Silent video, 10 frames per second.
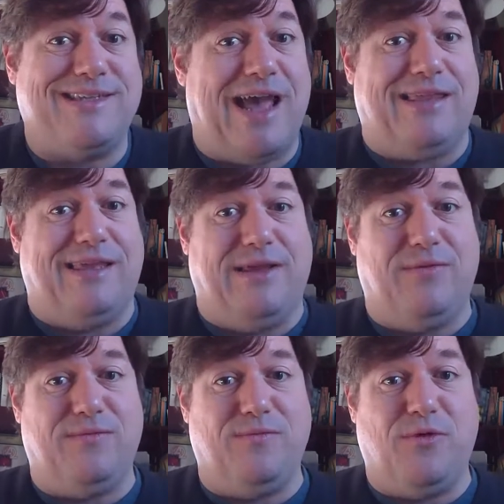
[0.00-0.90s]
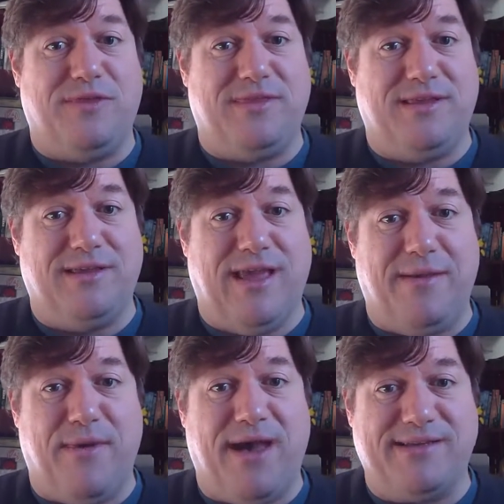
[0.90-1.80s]
it's exactly what
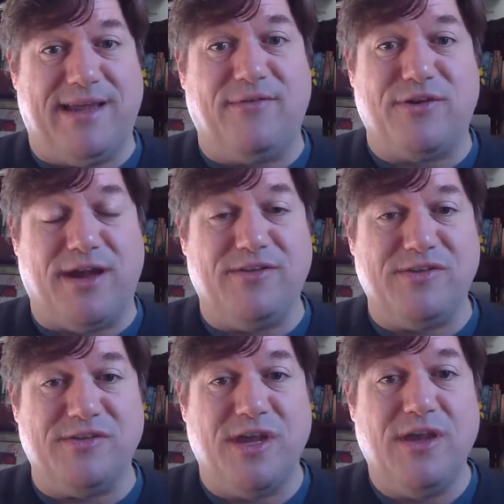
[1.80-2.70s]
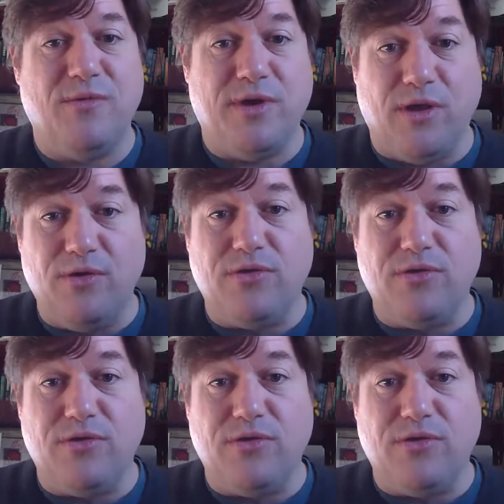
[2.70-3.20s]
the box advertises.